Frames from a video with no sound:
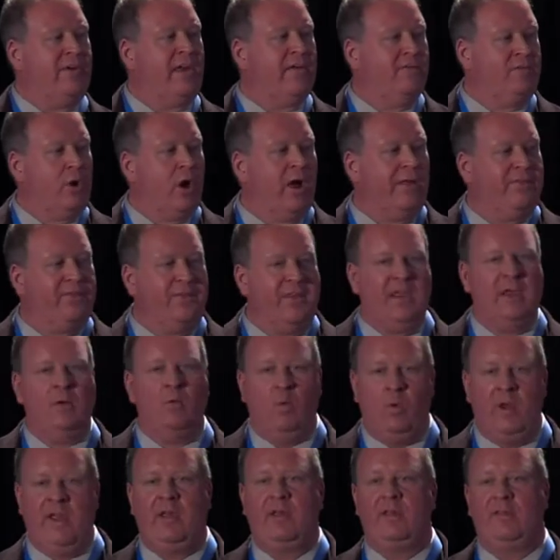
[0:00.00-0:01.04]
if not the
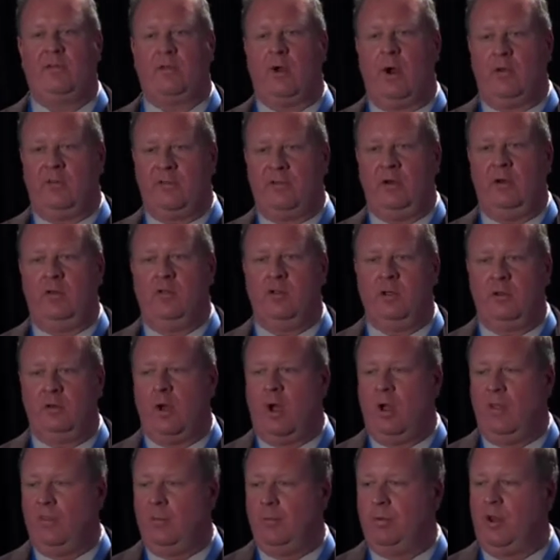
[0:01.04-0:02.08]
weakest carcinogen
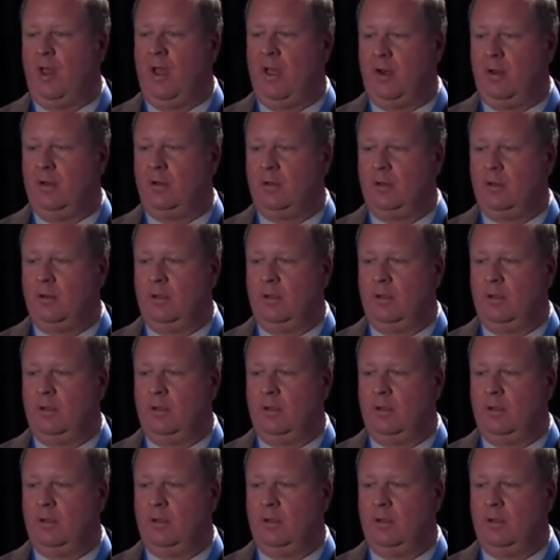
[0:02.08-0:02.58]
on the planet.